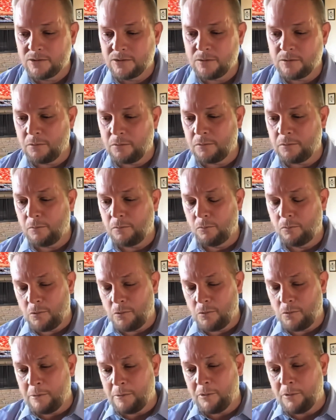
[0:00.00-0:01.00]
So what
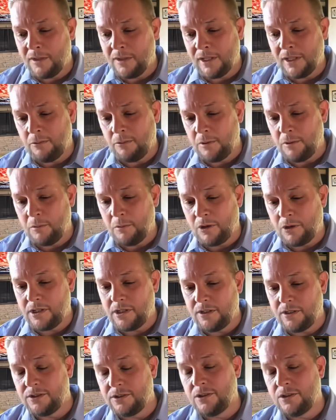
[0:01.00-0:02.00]
we were thinking we wanted
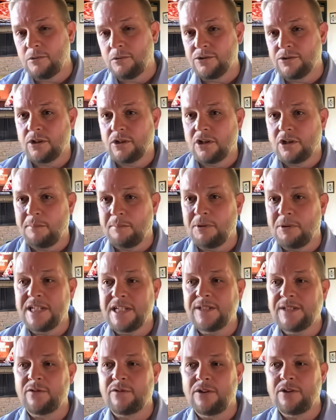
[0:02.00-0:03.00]
to do was start a
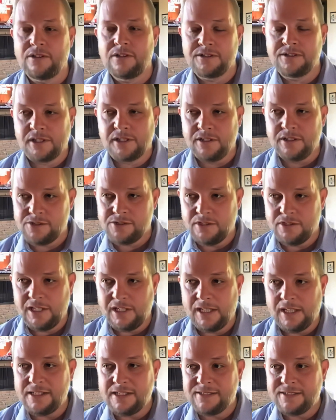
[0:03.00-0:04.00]
place for the discussion,
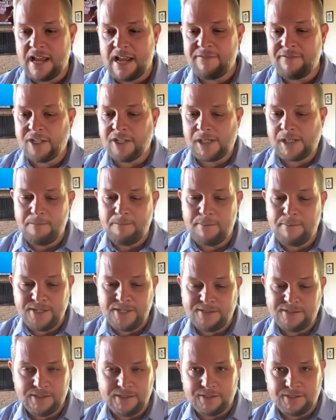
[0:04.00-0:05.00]
at least have like a
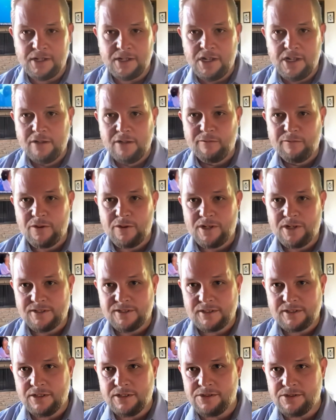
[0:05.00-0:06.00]
basis for the
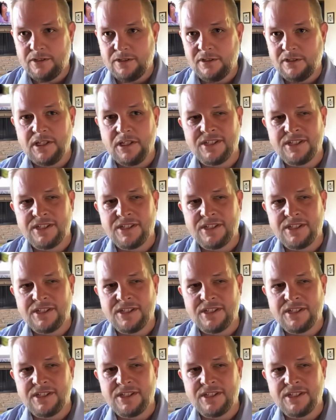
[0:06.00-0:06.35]
discussion.